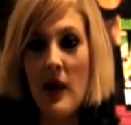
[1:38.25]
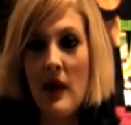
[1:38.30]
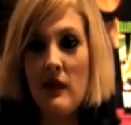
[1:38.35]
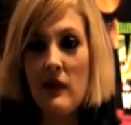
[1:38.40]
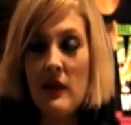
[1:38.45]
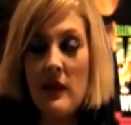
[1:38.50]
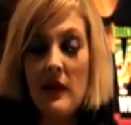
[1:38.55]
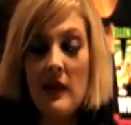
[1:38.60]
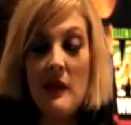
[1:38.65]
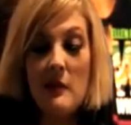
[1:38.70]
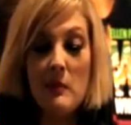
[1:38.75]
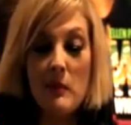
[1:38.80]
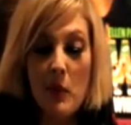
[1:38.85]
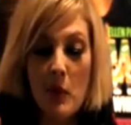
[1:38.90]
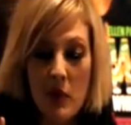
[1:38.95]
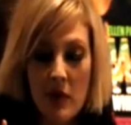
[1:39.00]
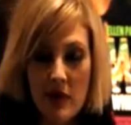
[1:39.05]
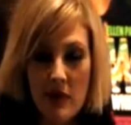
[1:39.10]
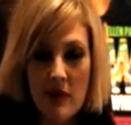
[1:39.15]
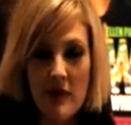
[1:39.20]
And the
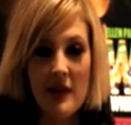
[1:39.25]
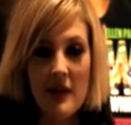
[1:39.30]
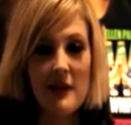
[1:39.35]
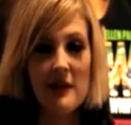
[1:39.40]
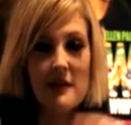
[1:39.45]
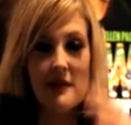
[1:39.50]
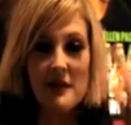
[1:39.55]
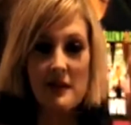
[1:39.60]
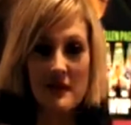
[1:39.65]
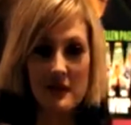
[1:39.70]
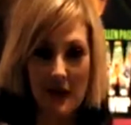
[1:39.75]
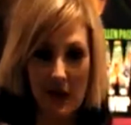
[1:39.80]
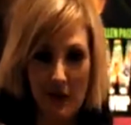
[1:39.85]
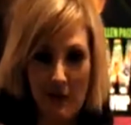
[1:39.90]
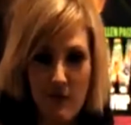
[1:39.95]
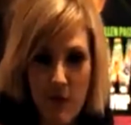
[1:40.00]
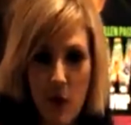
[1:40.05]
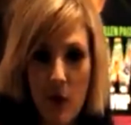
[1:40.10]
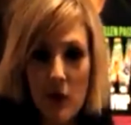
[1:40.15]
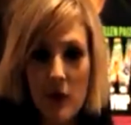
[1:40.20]
important thing is to stay
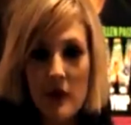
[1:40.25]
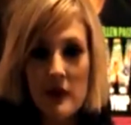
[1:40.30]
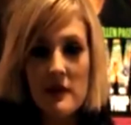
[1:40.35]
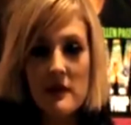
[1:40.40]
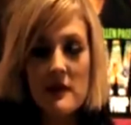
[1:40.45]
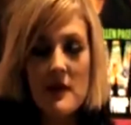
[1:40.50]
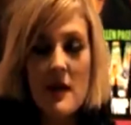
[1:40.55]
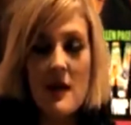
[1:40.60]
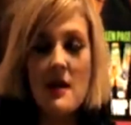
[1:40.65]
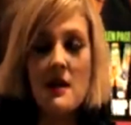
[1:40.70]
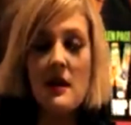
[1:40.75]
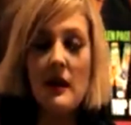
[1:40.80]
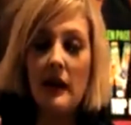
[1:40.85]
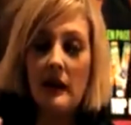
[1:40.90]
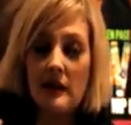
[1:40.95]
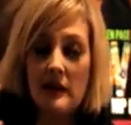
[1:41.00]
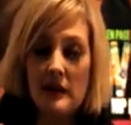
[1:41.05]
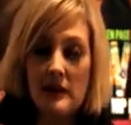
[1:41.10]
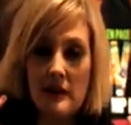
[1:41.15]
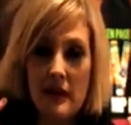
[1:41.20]
focused
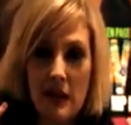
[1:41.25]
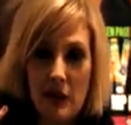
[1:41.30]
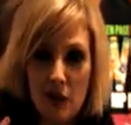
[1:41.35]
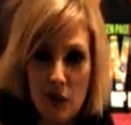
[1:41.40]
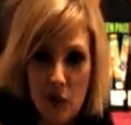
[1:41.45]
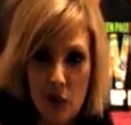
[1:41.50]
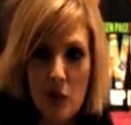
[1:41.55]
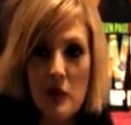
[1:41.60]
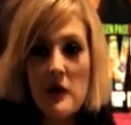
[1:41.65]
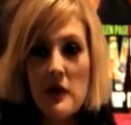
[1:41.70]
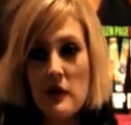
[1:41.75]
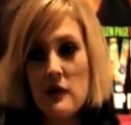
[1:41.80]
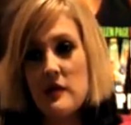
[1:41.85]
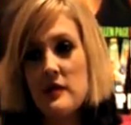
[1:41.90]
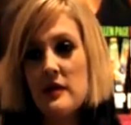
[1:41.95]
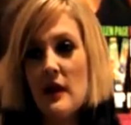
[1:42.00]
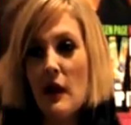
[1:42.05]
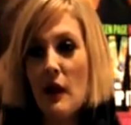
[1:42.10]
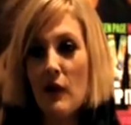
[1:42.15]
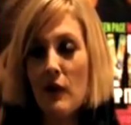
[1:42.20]
and stay true to
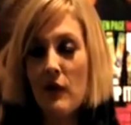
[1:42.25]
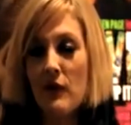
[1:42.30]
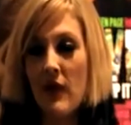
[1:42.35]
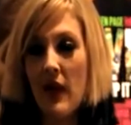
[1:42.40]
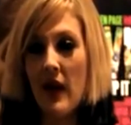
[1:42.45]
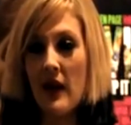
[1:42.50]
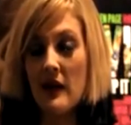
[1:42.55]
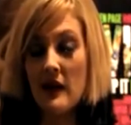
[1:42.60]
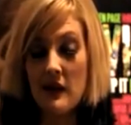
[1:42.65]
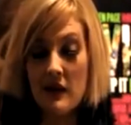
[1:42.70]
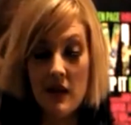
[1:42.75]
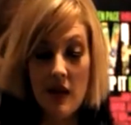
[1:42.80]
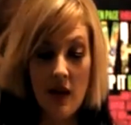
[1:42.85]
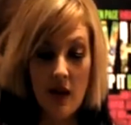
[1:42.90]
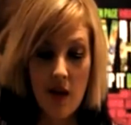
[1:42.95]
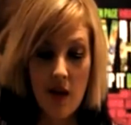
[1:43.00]
yourself, and